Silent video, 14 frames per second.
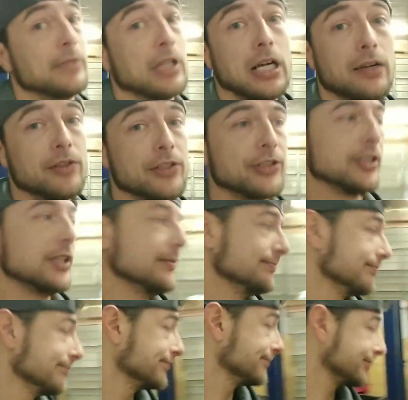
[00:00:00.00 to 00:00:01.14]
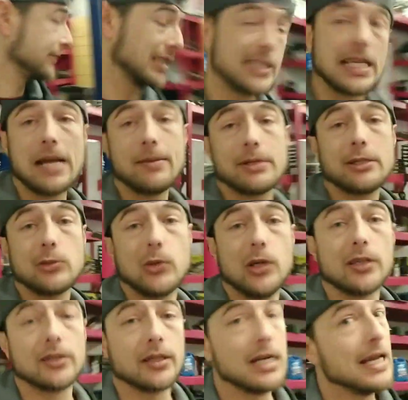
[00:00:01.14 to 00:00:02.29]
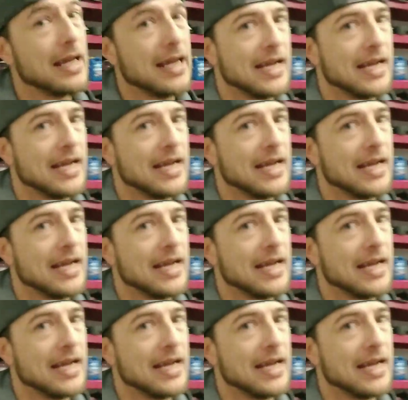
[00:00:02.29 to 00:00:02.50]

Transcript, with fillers: obviously it's time to get to work